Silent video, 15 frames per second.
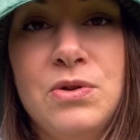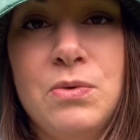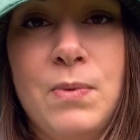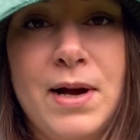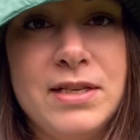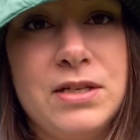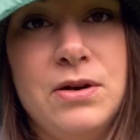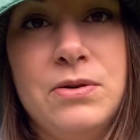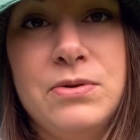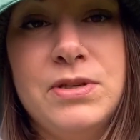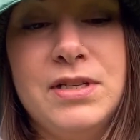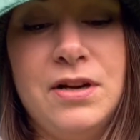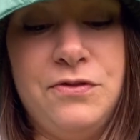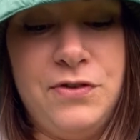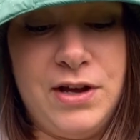the west
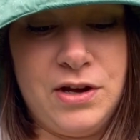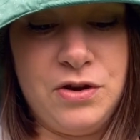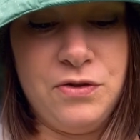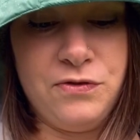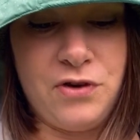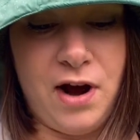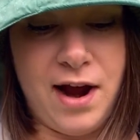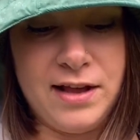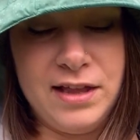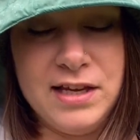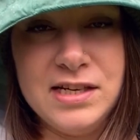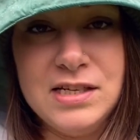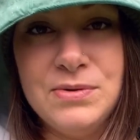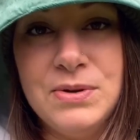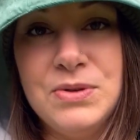coast of Vancouver
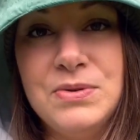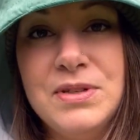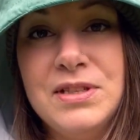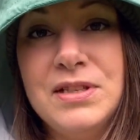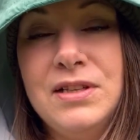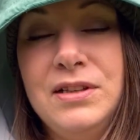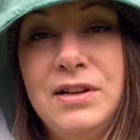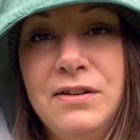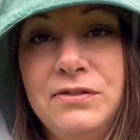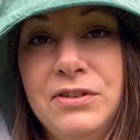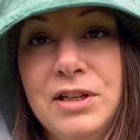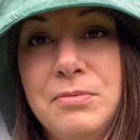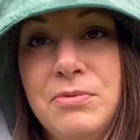Island, which was lovely.